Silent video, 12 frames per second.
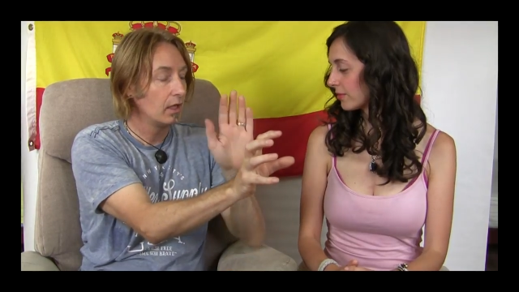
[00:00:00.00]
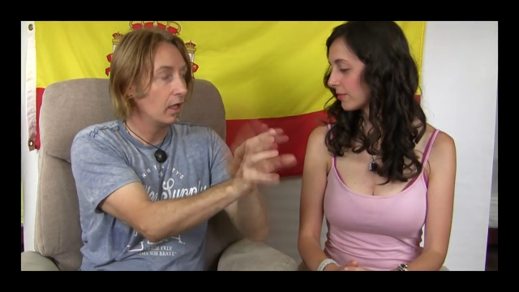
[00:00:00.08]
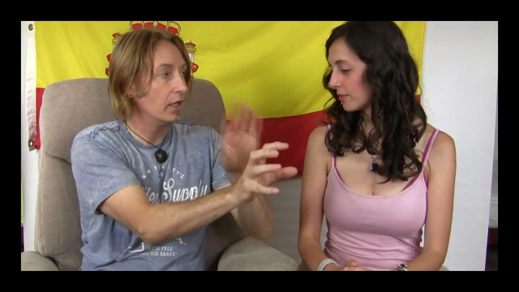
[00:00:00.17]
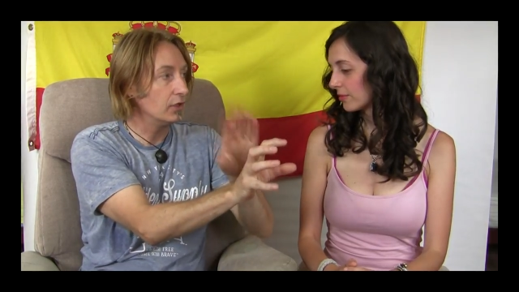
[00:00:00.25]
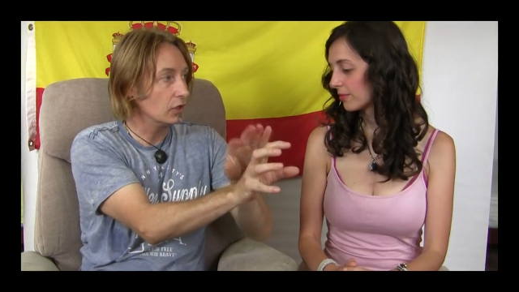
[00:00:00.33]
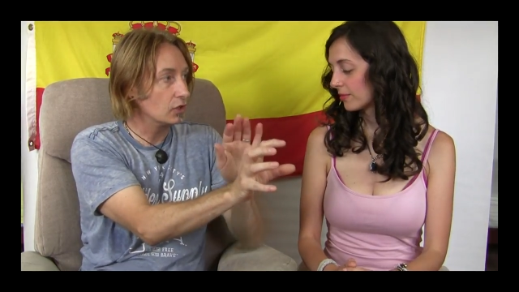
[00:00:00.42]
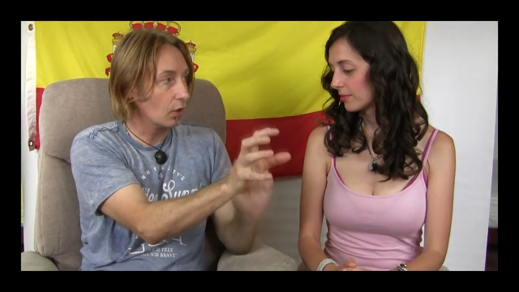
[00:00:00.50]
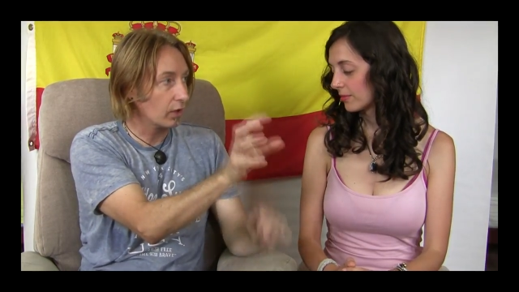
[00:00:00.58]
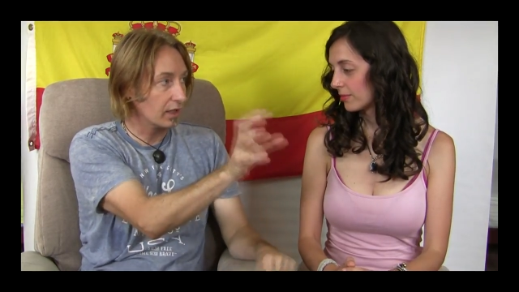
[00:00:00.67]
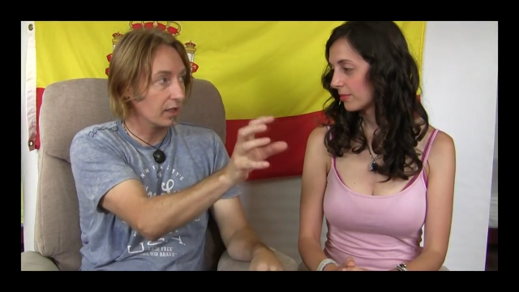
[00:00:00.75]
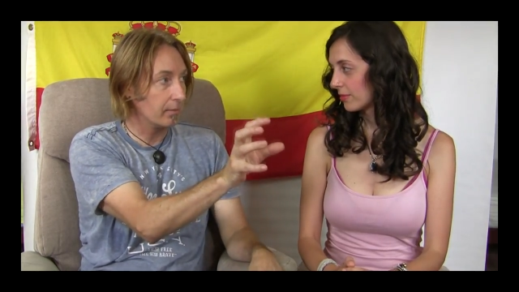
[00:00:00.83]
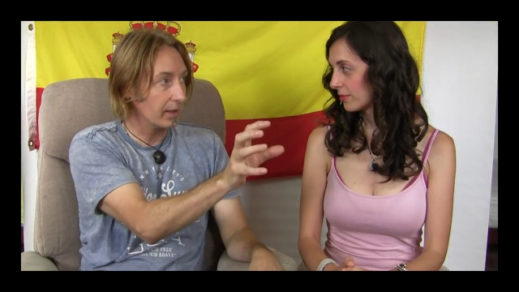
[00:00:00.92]
Speaker 1: and you're
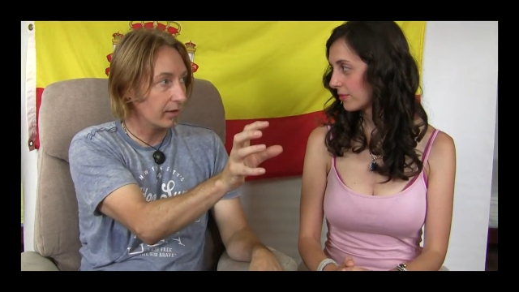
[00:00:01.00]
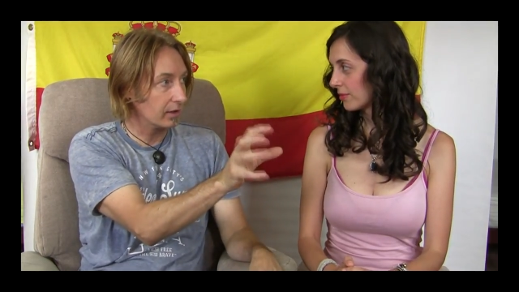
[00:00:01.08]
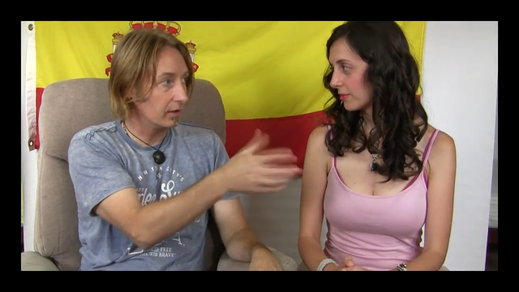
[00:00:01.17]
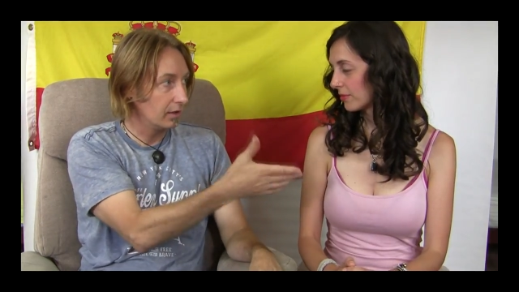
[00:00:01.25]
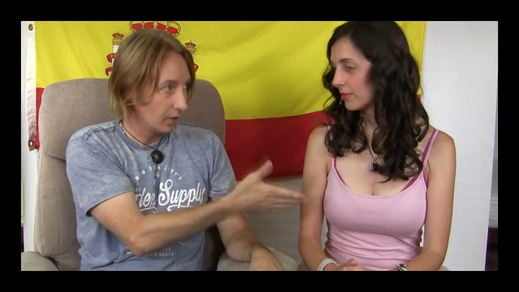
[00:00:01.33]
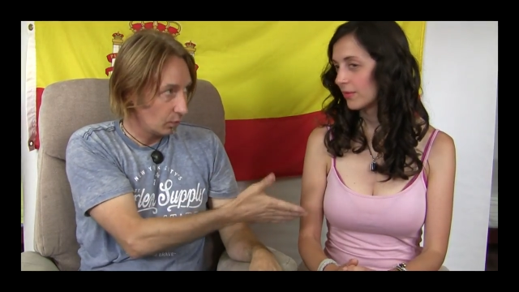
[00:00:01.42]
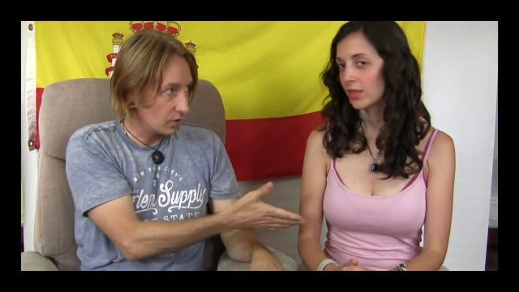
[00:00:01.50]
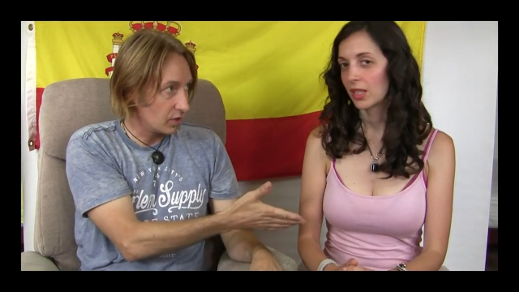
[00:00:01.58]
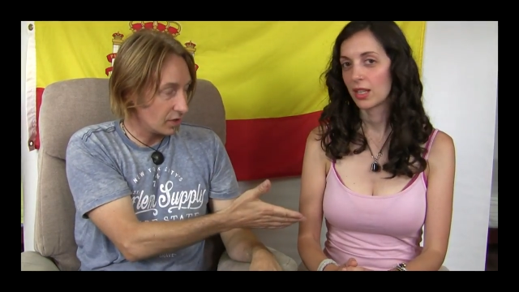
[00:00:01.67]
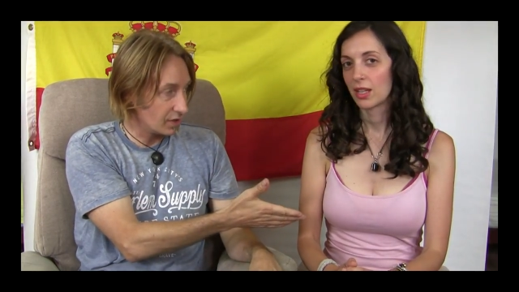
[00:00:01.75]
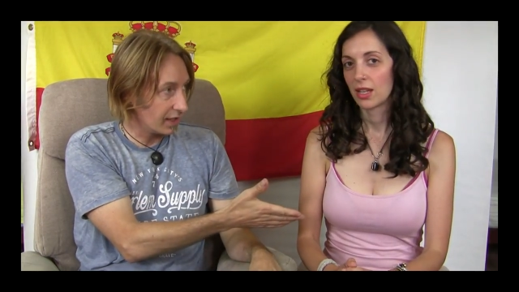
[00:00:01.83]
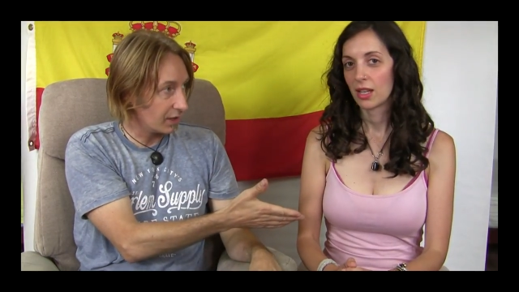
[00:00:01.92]
talking about it, which
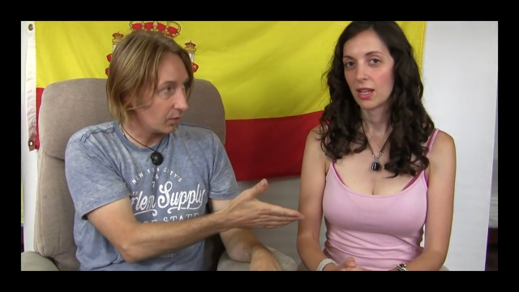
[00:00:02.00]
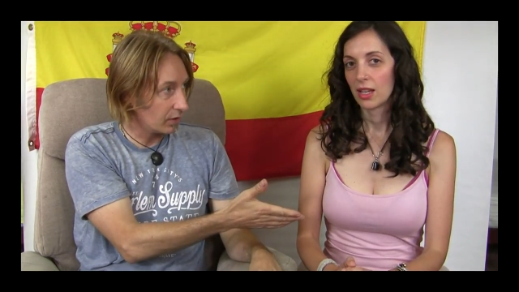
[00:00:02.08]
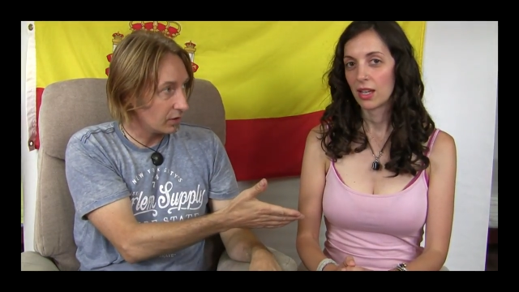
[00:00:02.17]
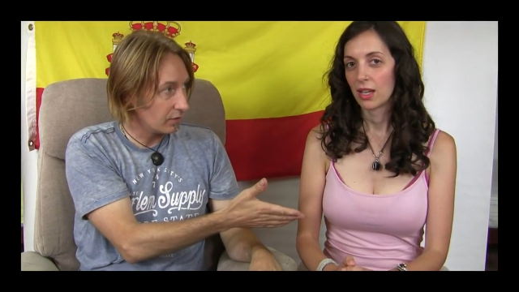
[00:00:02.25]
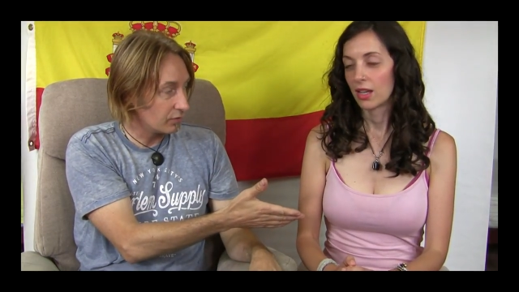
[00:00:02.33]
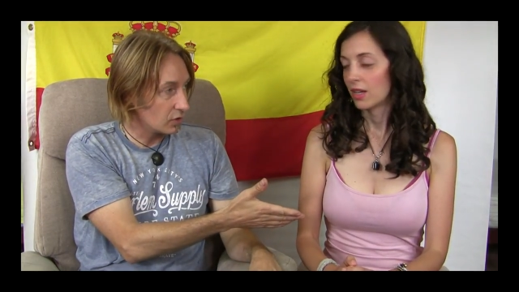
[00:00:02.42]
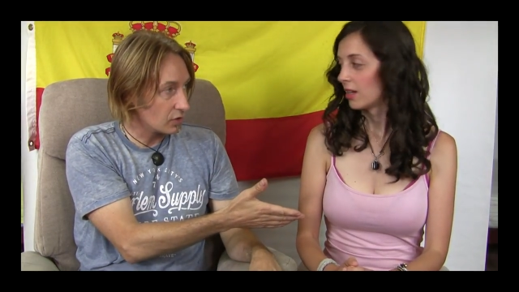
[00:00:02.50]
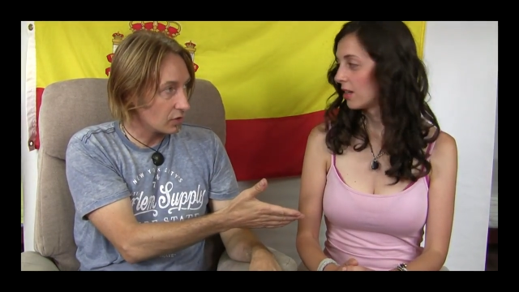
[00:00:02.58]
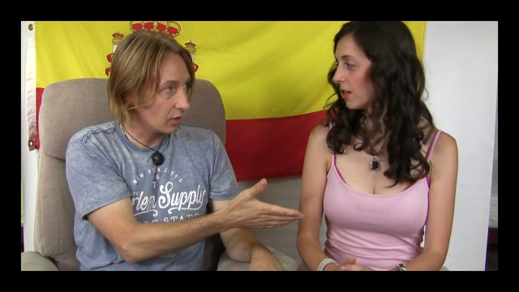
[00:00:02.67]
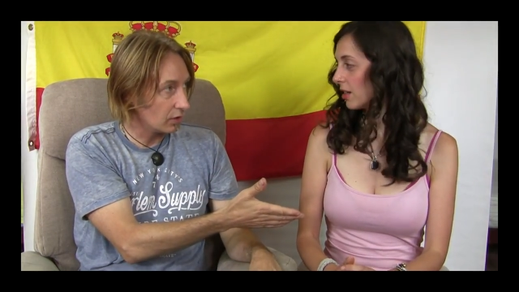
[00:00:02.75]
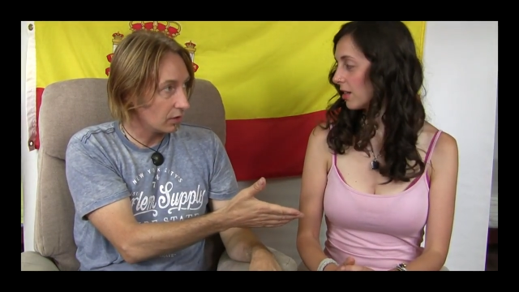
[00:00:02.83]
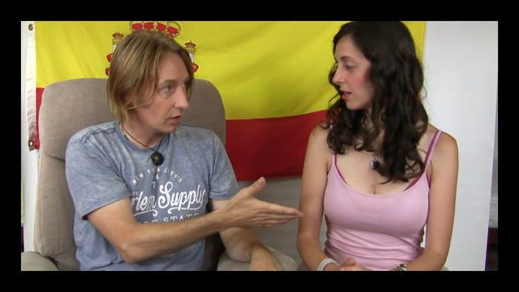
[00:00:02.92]
is exactly what you've just
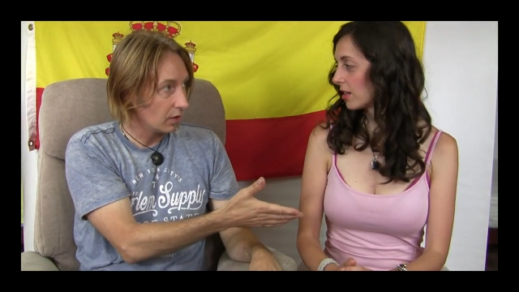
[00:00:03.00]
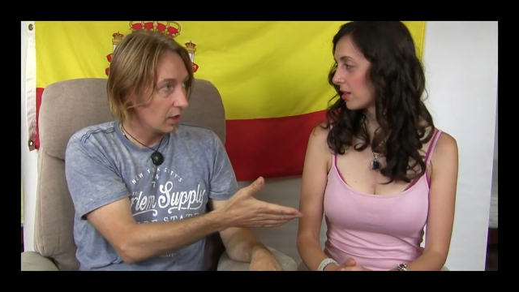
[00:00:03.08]
done.